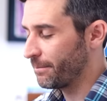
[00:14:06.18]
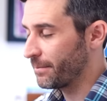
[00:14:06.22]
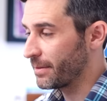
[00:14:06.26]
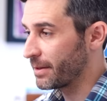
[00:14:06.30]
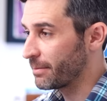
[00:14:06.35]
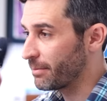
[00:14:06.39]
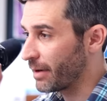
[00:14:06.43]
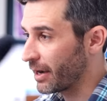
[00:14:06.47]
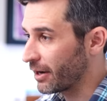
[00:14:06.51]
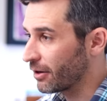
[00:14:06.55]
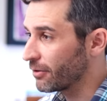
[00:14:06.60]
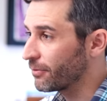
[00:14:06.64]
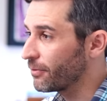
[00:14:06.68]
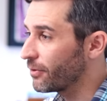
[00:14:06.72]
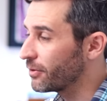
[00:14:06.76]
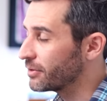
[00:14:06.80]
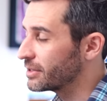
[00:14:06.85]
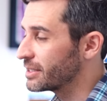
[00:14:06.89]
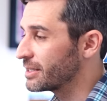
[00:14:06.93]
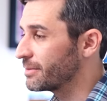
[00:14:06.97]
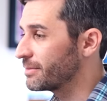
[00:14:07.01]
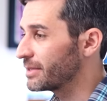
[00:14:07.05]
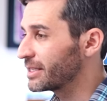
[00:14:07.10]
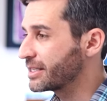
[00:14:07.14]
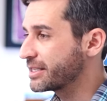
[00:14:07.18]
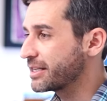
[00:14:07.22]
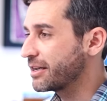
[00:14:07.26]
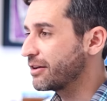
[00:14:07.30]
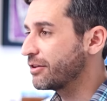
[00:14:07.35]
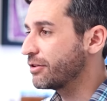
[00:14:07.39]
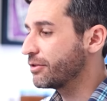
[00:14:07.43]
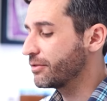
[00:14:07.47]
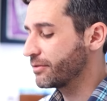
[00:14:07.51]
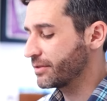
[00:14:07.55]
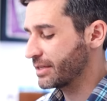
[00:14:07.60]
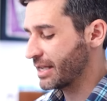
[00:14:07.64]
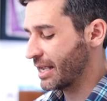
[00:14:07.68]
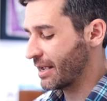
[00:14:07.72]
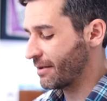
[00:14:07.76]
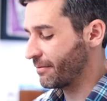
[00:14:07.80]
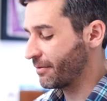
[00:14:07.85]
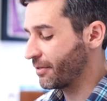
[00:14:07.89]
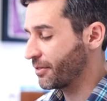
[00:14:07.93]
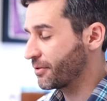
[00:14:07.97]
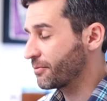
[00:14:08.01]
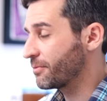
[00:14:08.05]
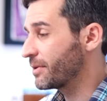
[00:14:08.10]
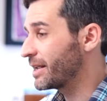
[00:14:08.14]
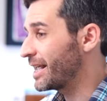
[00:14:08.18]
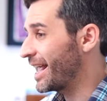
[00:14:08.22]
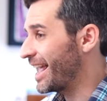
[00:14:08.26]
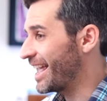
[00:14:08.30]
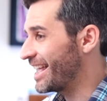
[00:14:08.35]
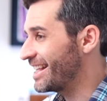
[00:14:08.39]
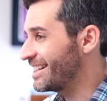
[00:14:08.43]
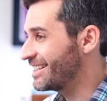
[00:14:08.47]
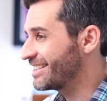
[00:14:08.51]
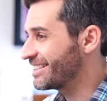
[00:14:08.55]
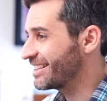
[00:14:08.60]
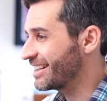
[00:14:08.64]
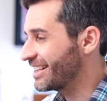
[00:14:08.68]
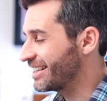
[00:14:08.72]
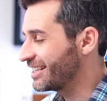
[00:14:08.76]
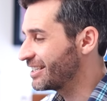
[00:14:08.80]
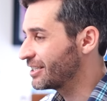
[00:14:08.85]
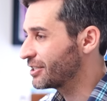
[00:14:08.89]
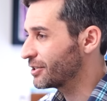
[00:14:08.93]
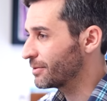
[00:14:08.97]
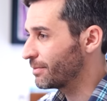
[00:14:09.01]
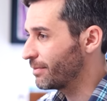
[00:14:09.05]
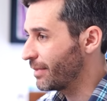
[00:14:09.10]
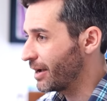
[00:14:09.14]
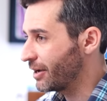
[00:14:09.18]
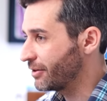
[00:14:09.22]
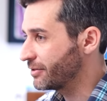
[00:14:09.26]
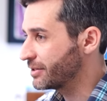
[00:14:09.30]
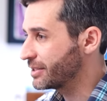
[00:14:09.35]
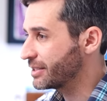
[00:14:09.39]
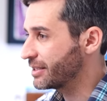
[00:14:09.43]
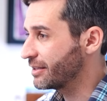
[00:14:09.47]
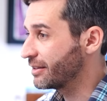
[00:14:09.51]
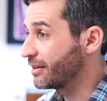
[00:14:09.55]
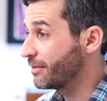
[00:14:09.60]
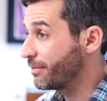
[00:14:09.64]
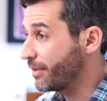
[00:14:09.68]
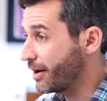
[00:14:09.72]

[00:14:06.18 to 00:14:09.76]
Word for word: the microphones themselves have 3 8 inch mounts on the